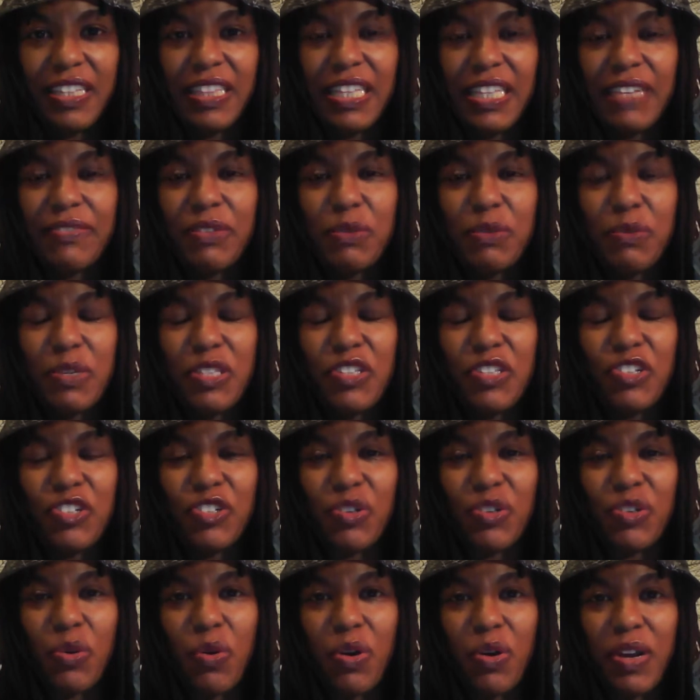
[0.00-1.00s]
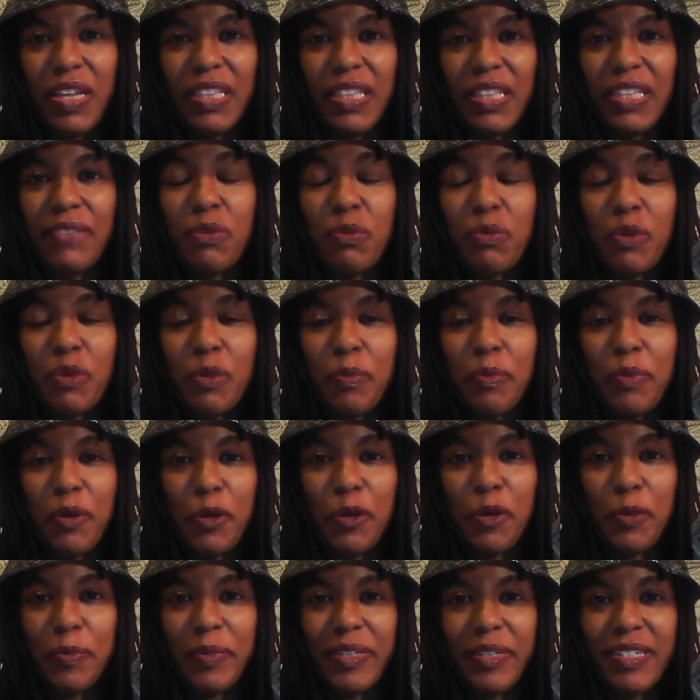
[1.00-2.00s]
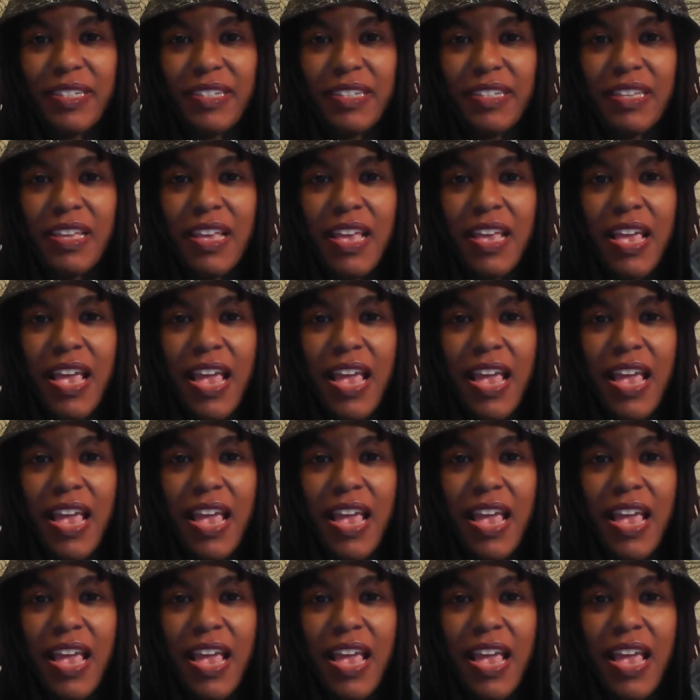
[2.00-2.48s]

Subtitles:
live it with joy, live it with purpose.